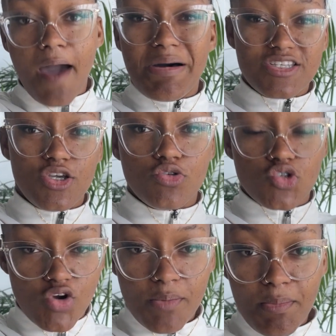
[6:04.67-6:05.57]
I'm about to go
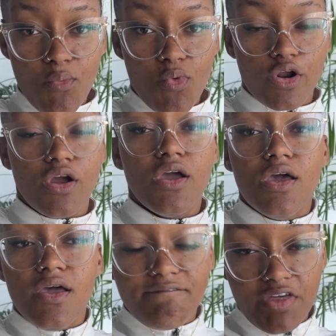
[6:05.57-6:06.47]
drink my water
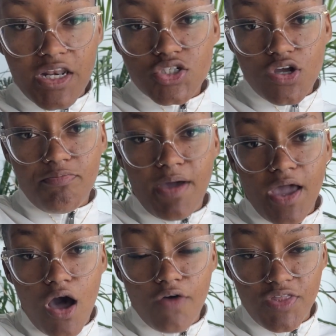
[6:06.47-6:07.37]
finish off my
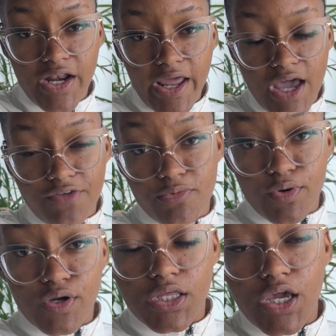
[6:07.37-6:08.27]
coffee that I had from
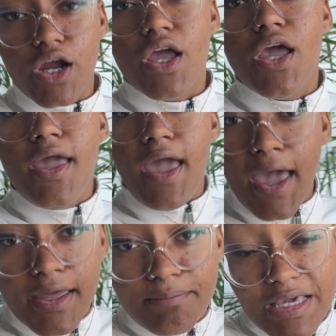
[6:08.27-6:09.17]
earlier
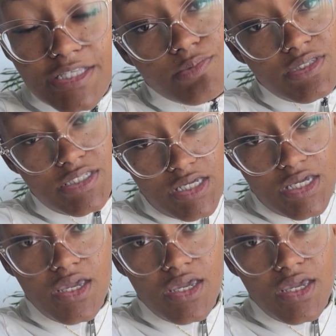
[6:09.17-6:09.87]
and make some tea.